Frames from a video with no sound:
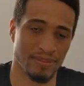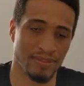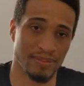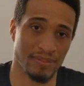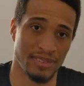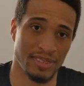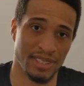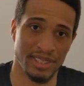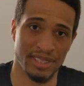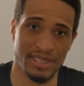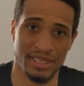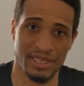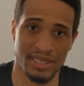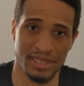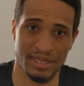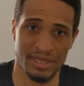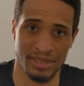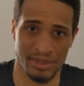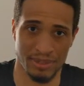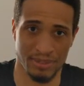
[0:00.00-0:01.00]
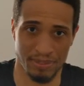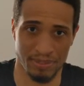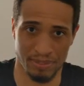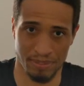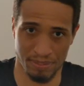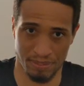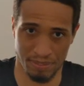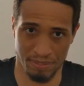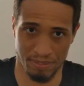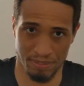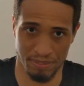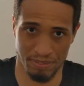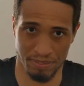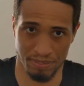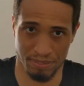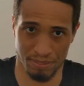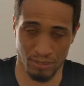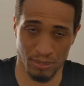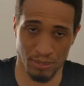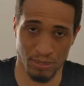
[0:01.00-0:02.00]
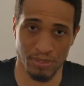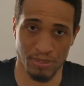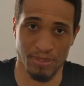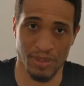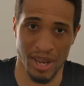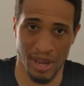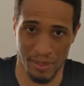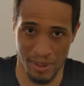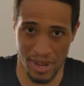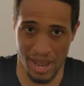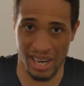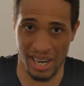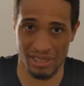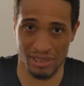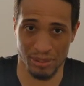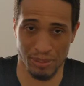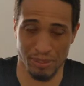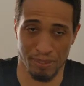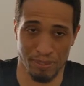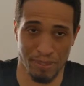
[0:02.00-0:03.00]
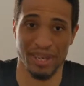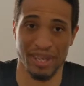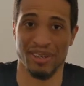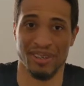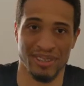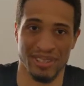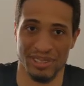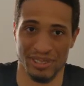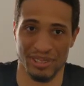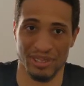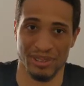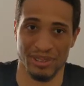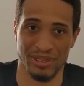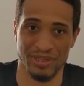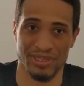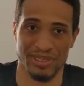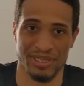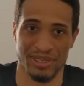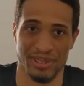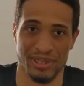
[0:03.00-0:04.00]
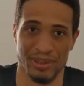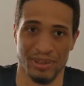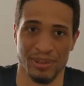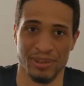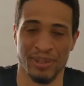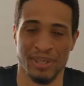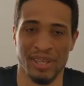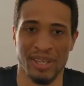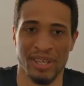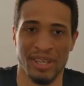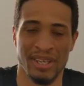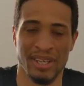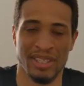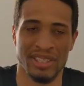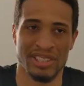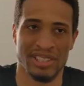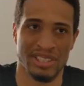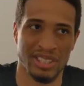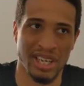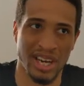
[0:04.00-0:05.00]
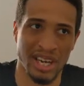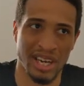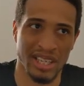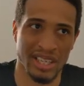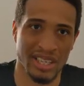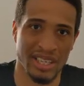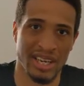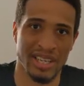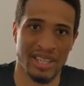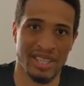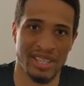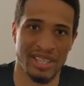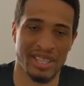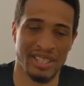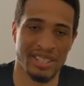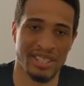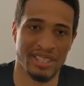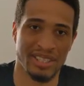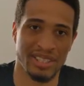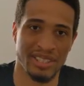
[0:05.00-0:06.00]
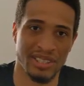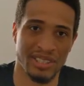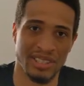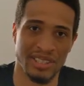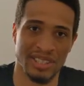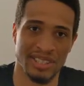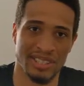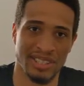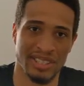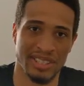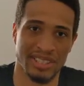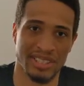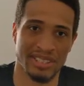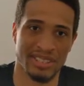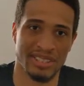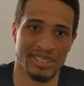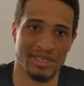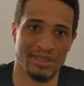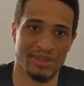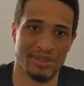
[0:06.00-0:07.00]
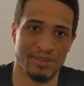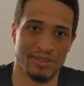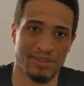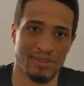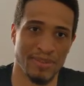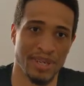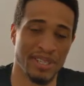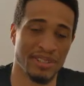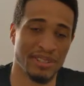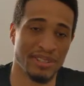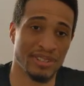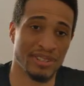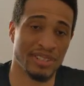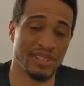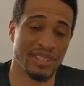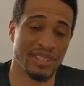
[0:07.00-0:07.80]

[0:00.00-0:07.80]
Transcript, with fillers: this is an actual better result. So stock, I think the RSX measures